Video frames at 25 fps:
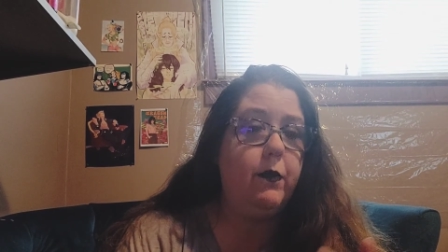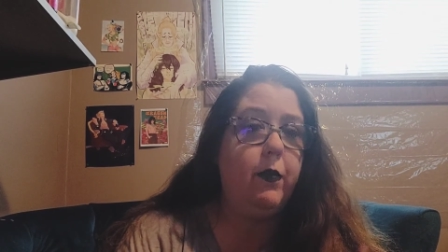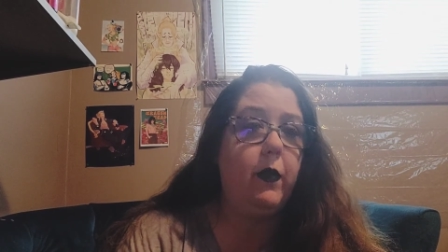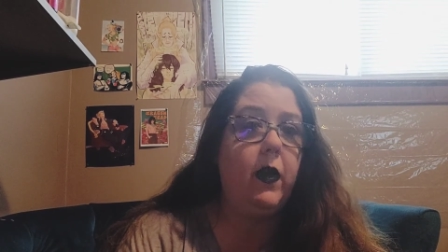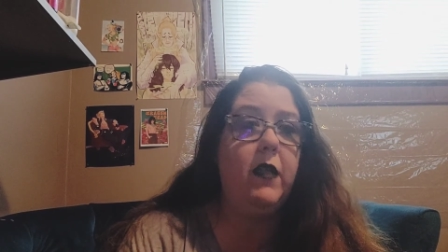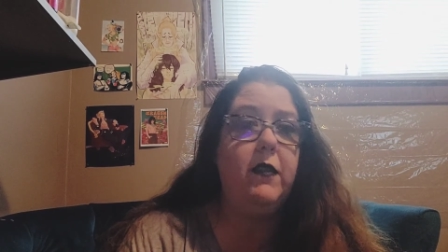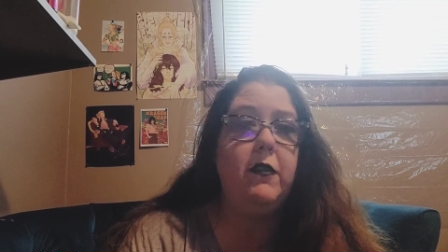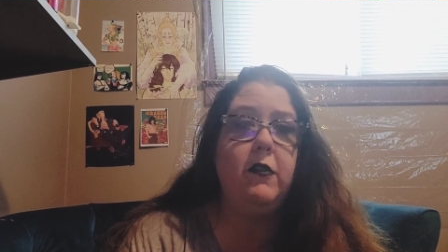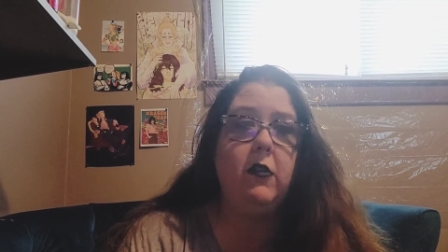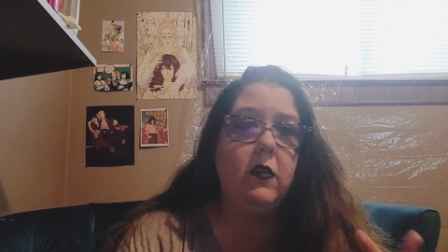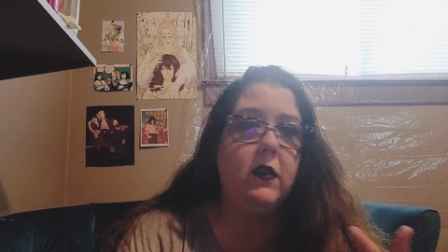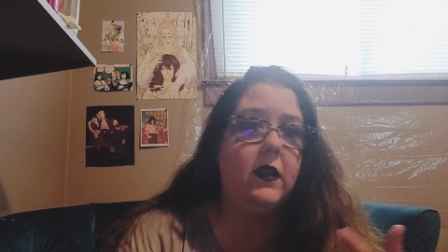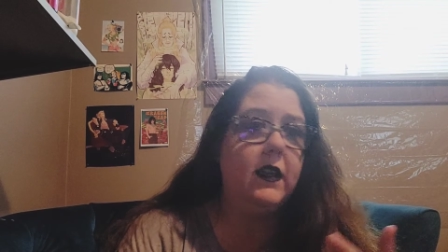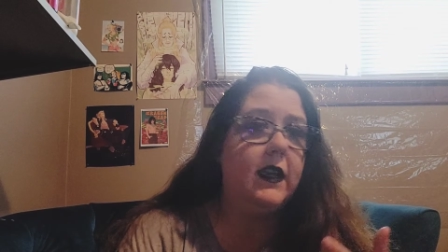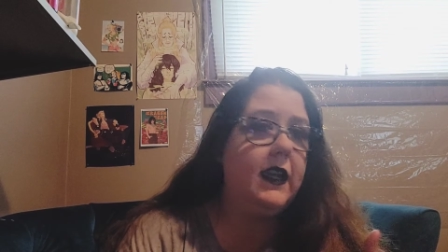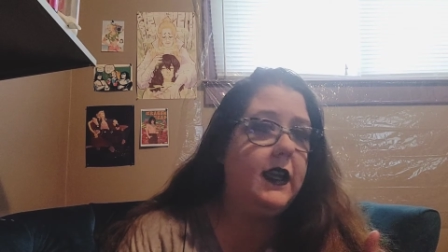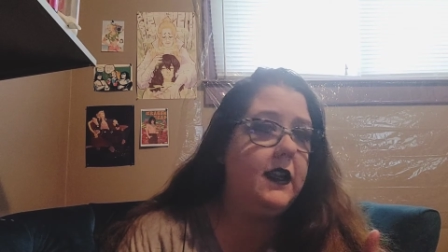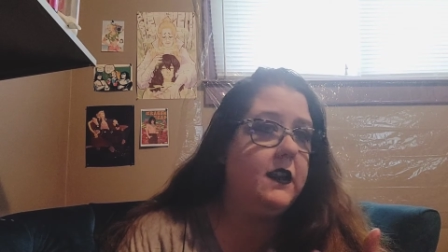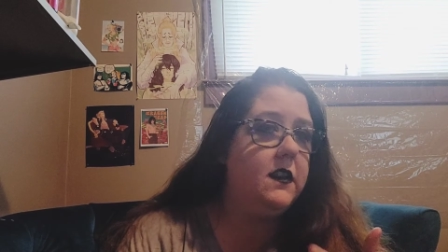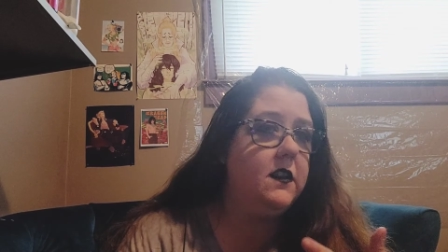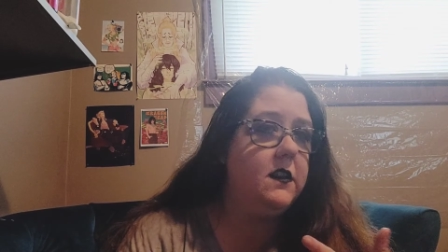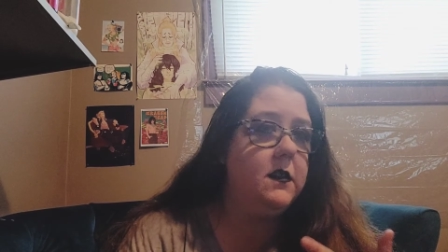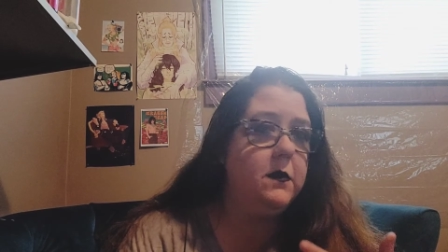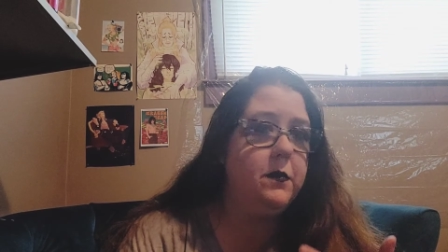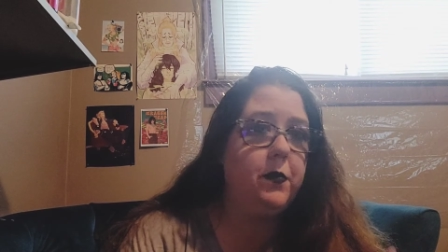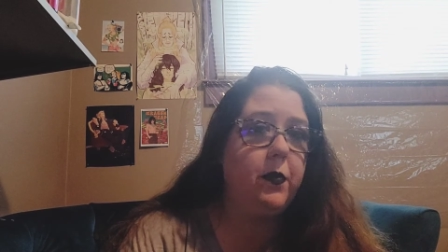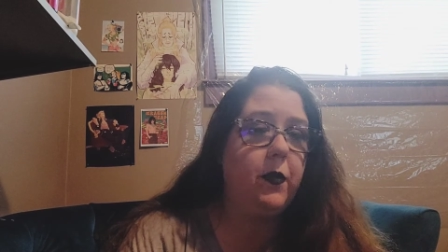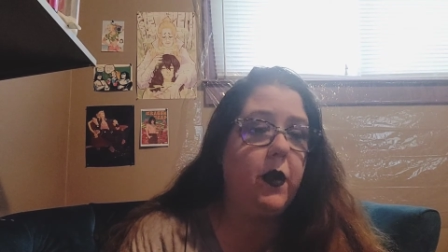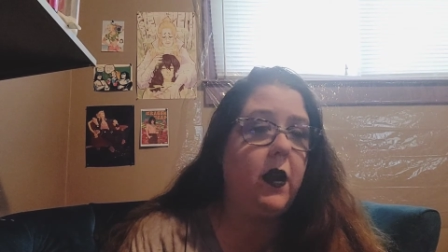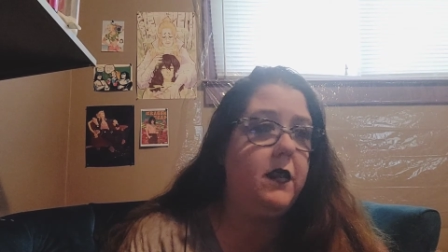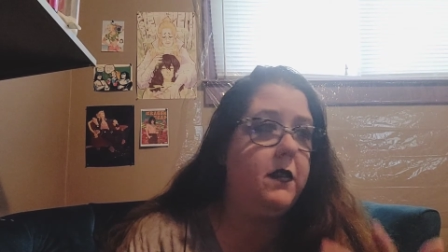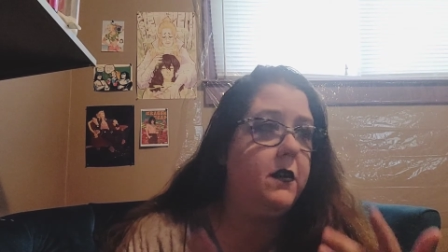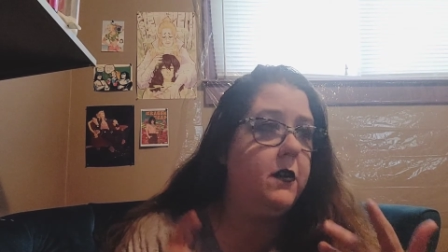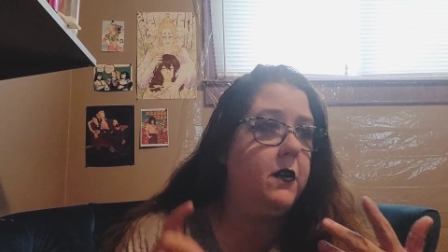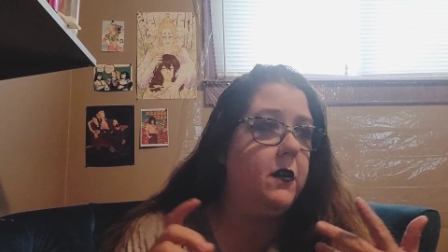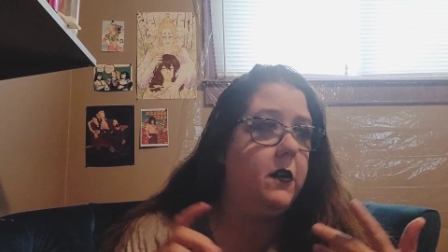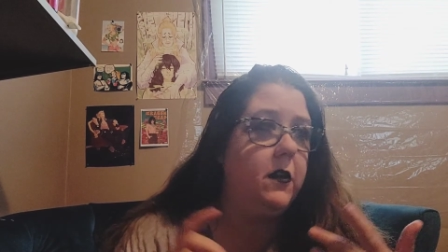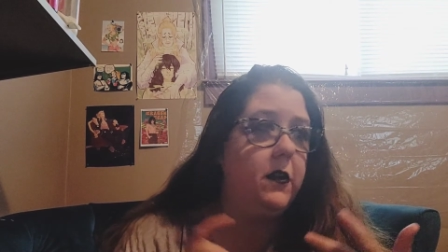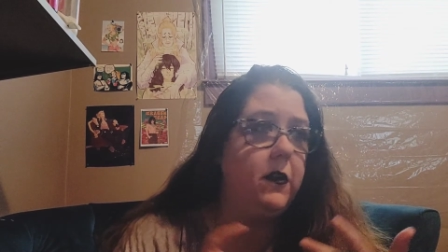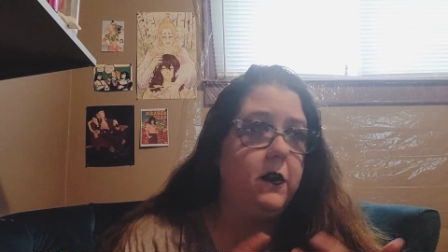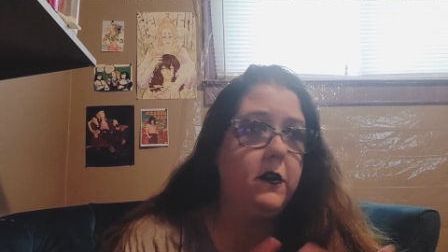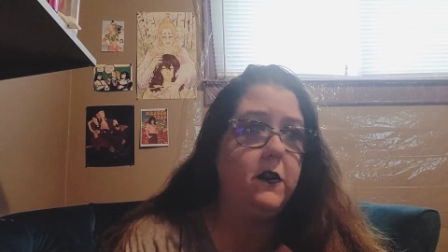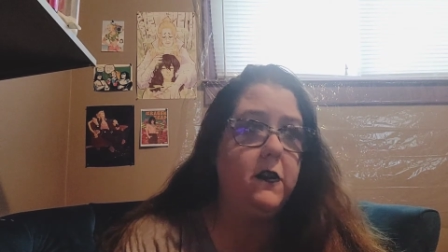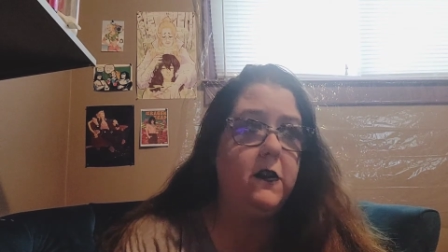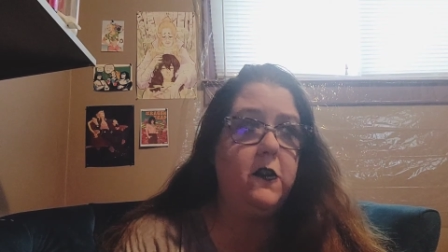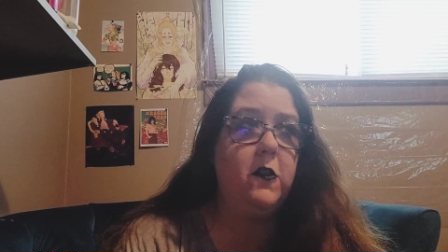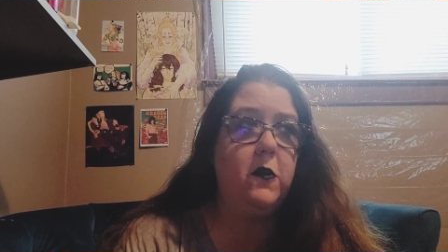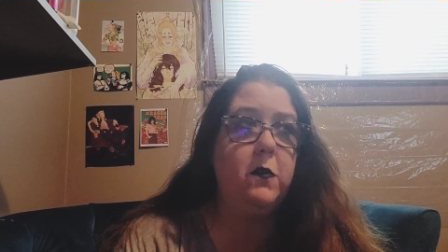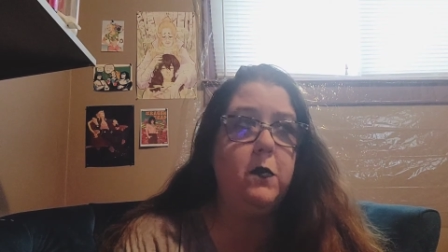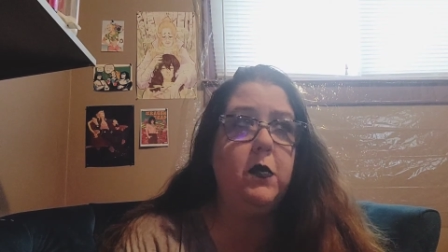brother against brother,
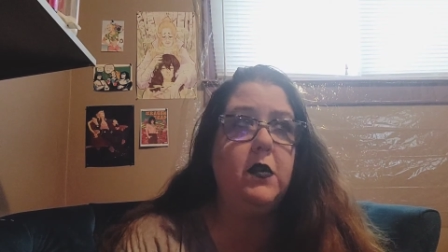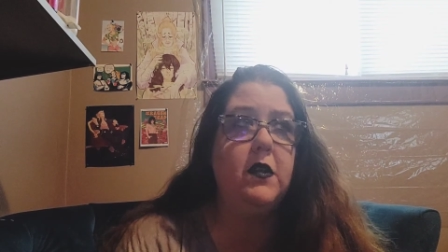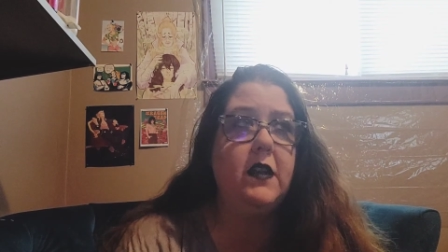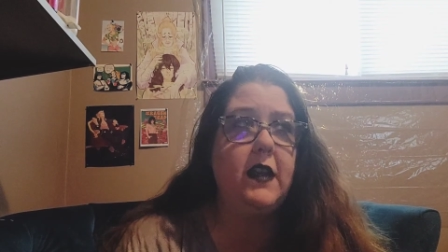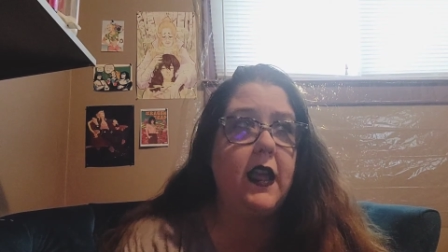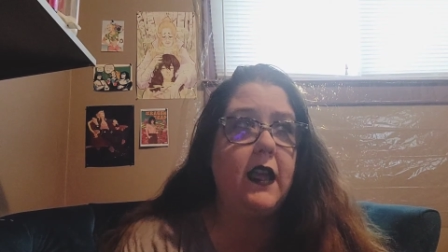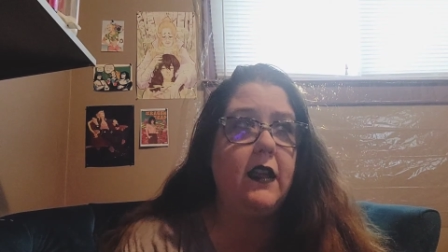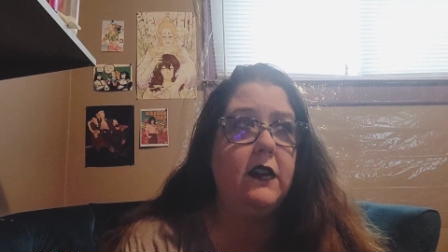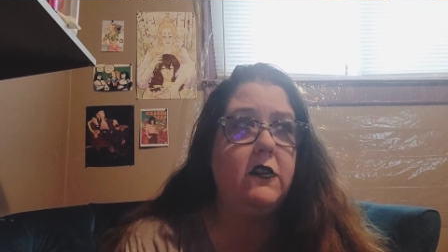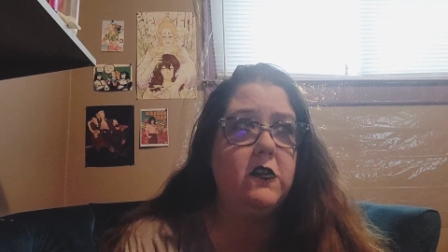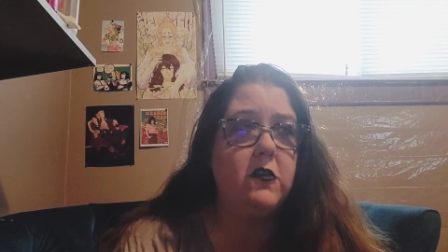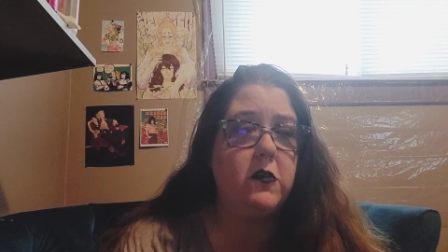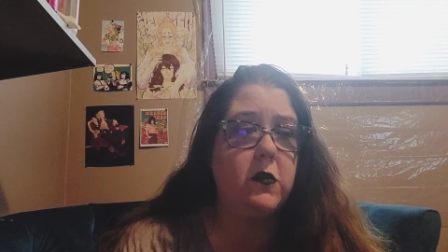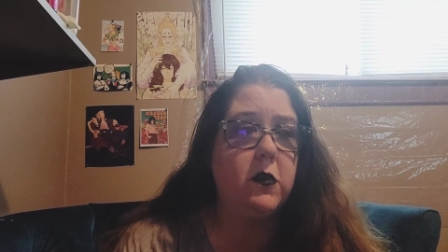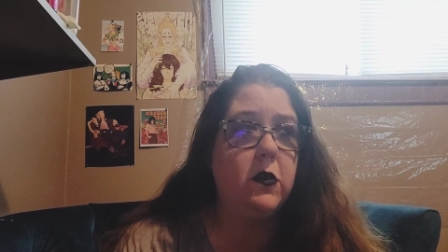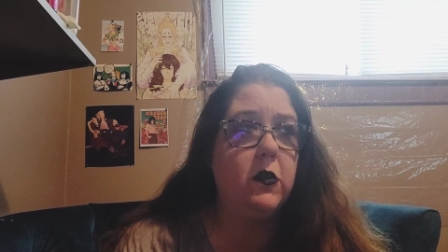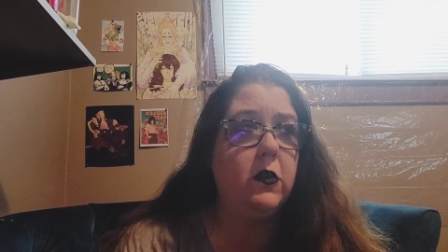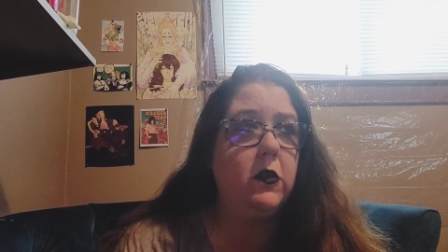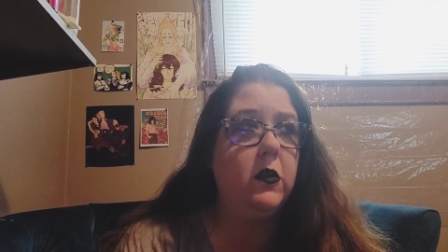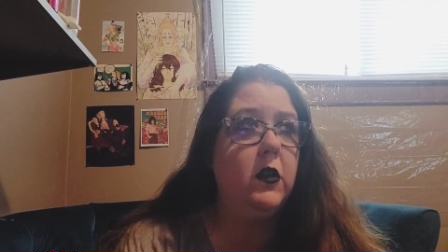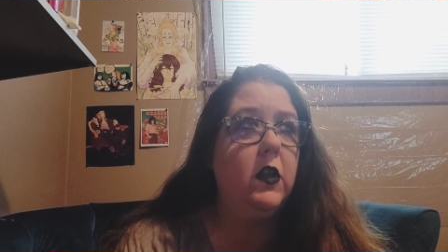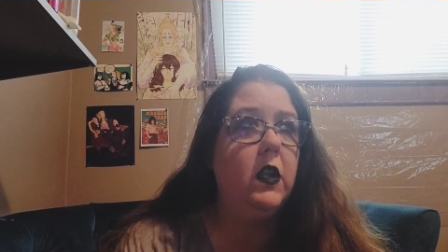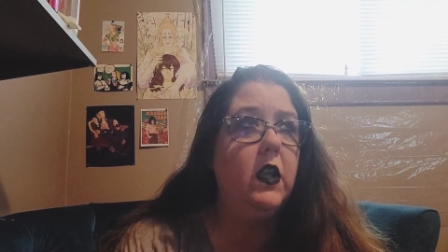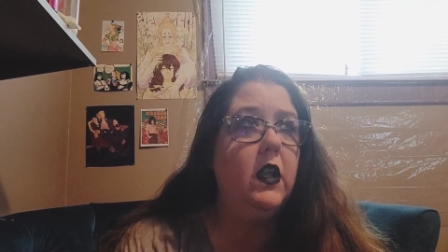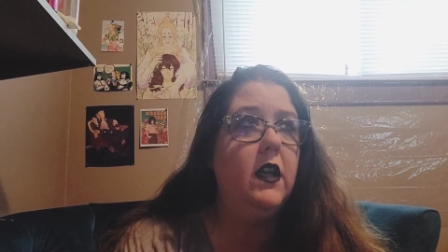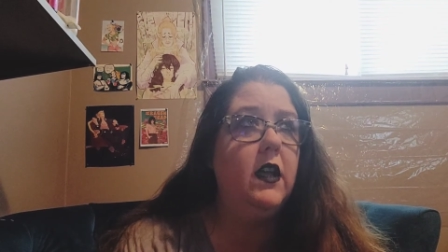supernatural